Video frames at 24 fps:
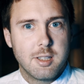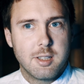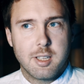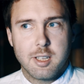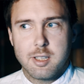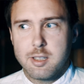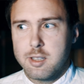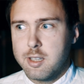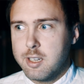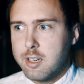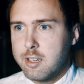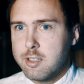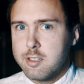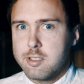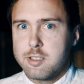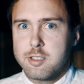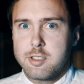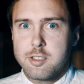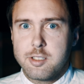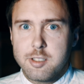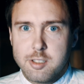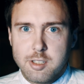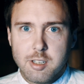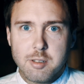then there are
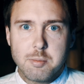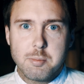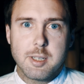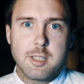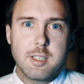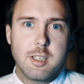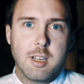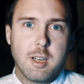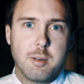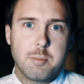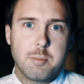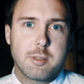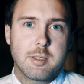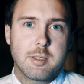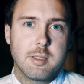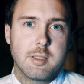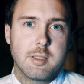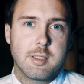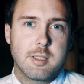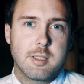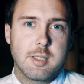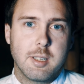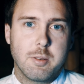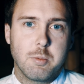so many
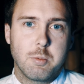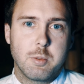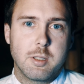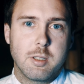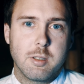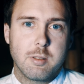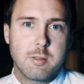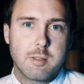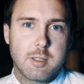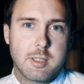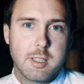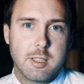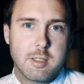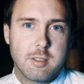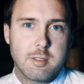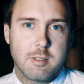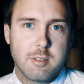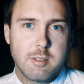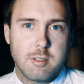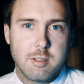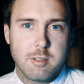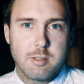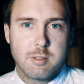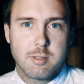options that we don't get to
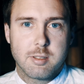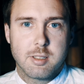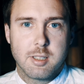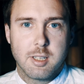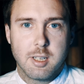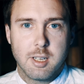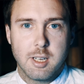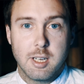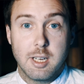use.